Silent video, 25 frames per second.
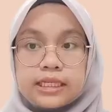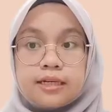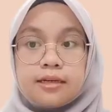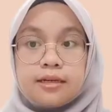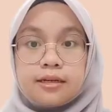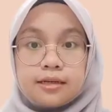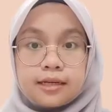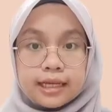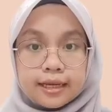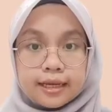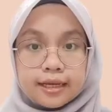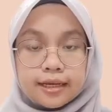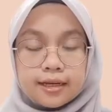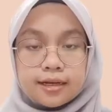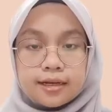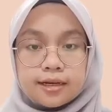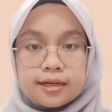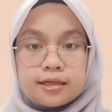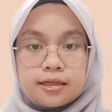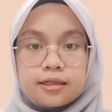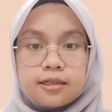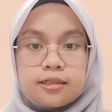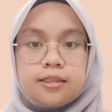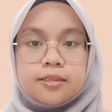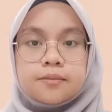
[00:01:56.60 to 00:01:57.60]
Then,
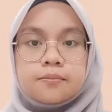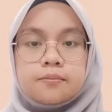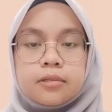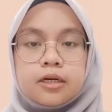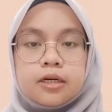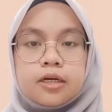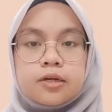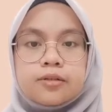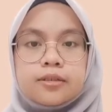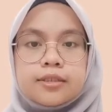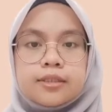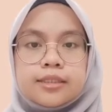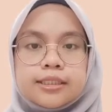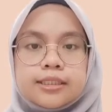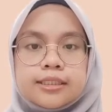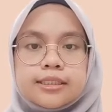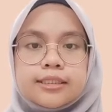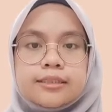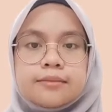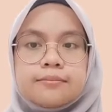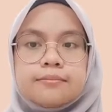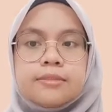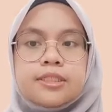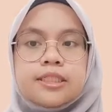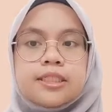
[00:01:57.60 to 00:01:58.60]
about
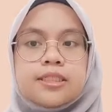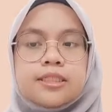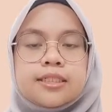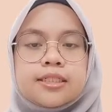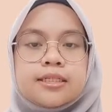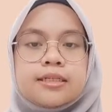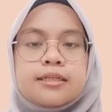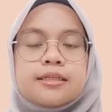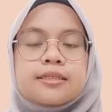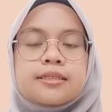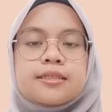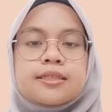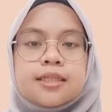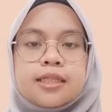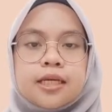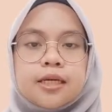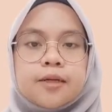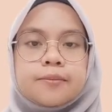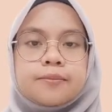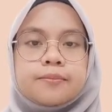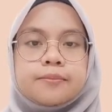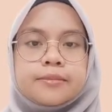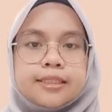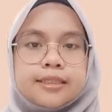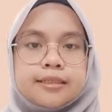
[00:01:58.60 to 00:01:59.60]
the mission
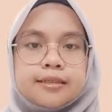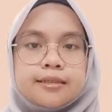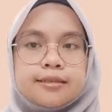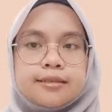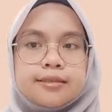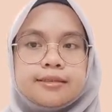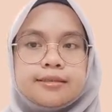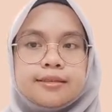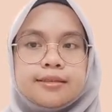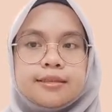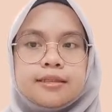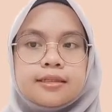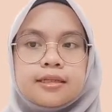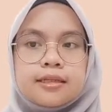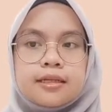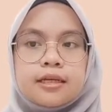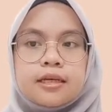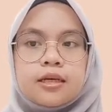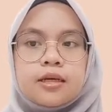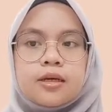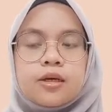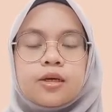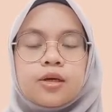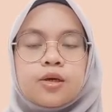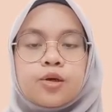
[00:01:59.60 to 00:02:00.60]
statement.
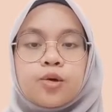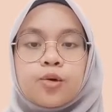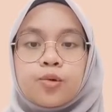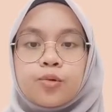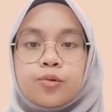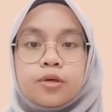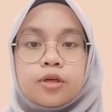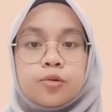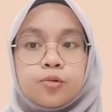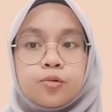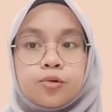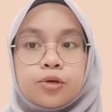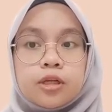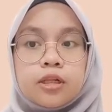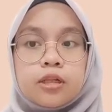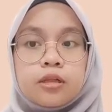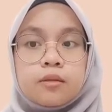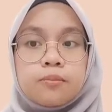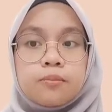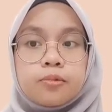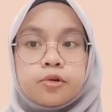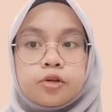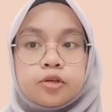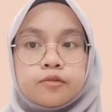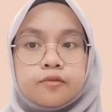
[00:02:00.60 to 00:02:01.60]
We will
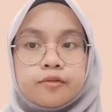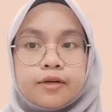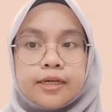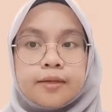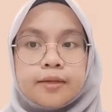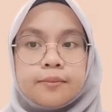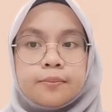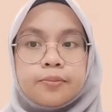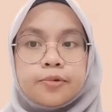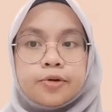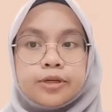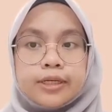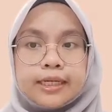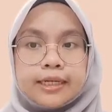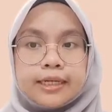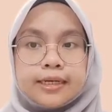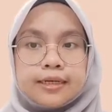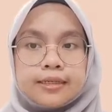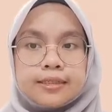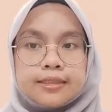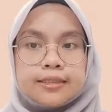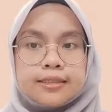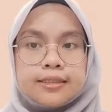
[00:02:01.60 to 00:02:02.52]
provide products